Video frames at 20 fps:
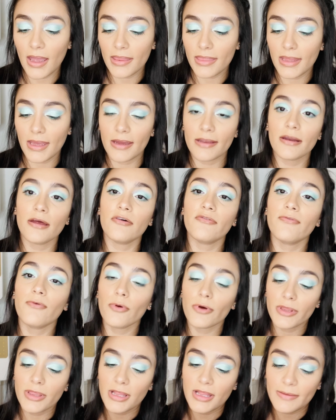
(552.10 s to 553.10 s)
then for
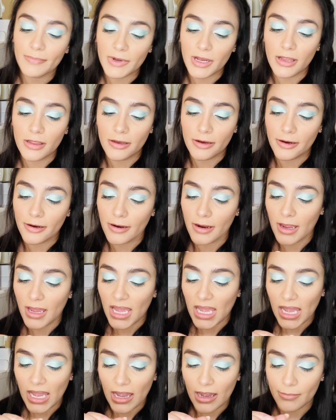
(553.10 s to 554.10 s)
the lip color,
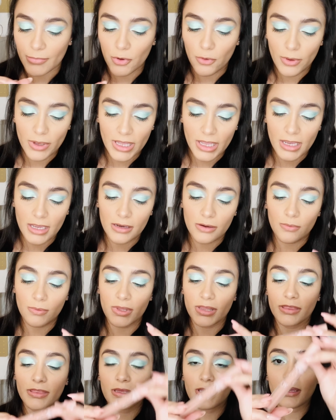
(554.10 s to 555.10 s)
I'm going in with
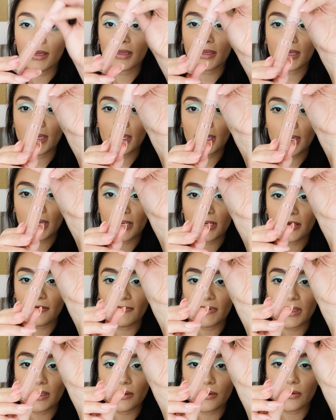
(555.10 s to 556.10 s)
the
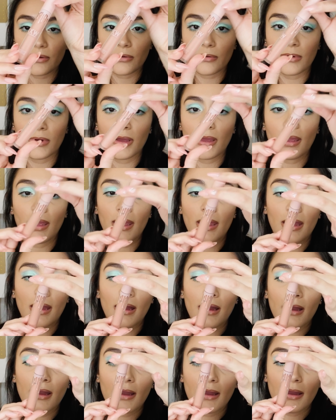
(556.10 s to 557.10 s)
KKW
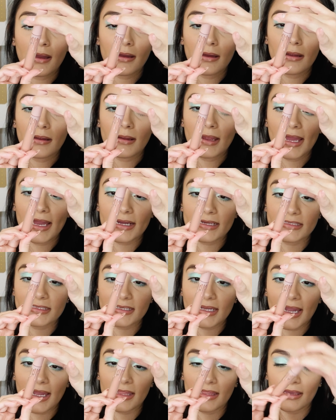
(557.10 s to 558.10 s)
X
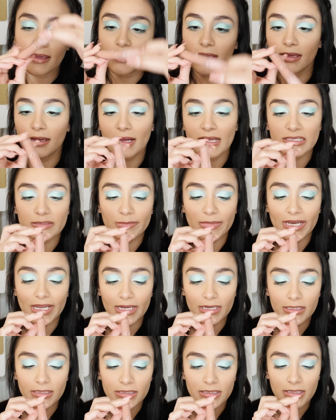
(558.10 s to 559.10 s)
Kylie
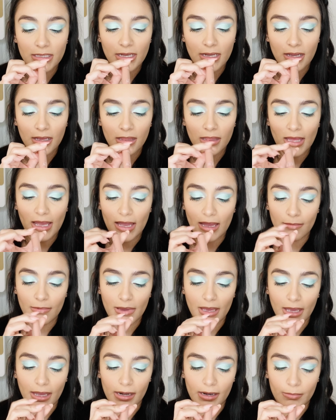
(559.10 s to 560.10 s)
Cosmetics collab,
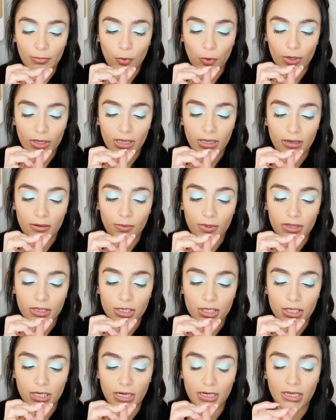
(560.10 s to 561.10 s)
and I'm going in with the
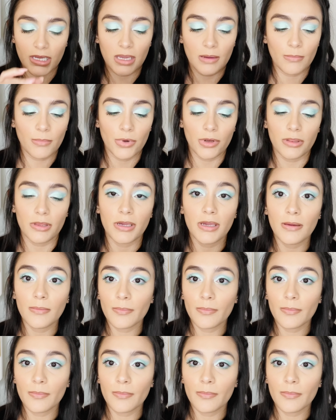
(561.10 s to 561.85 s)
shade Kimberly.